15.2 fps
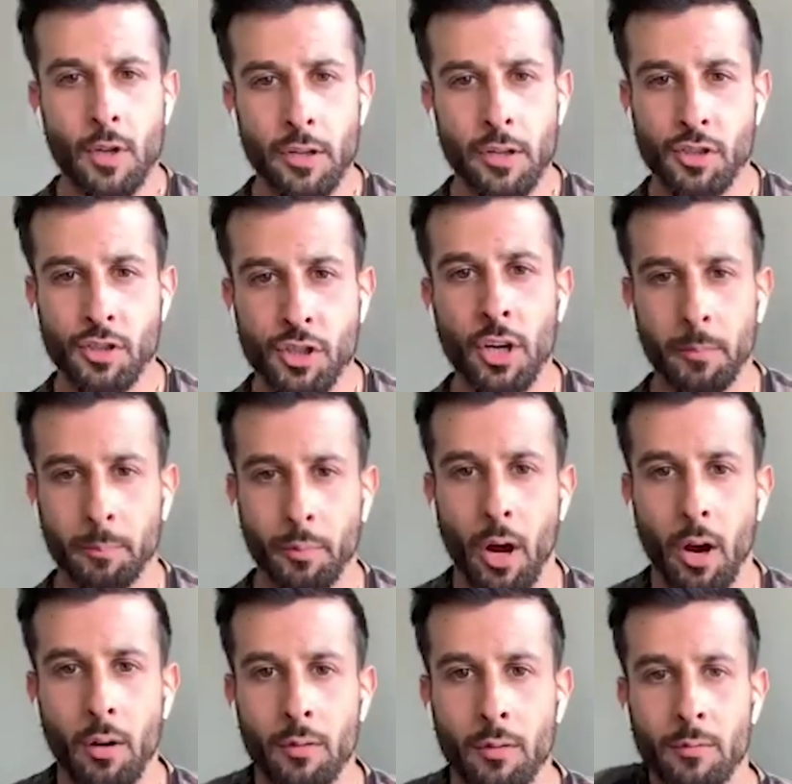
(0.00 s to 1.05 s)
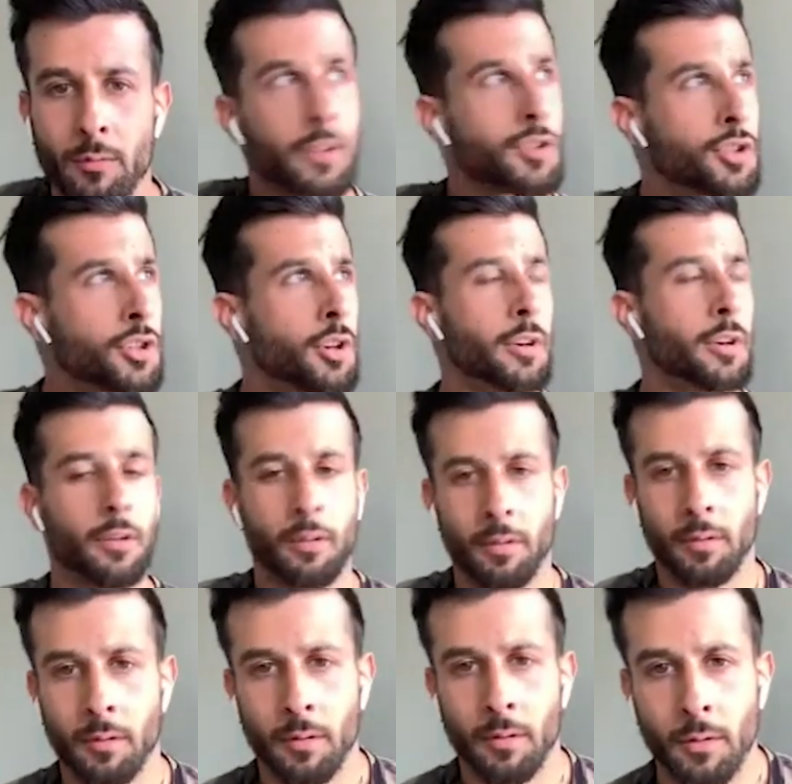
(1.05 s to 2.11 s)
It should, off. bro. It should. There's nothing
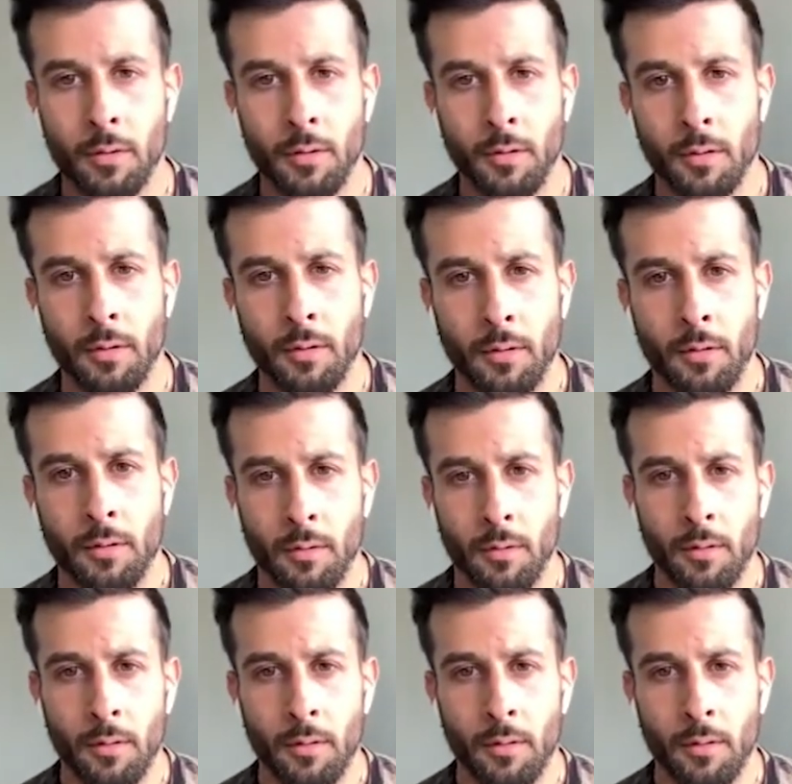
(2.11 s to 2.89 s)
that pisses me off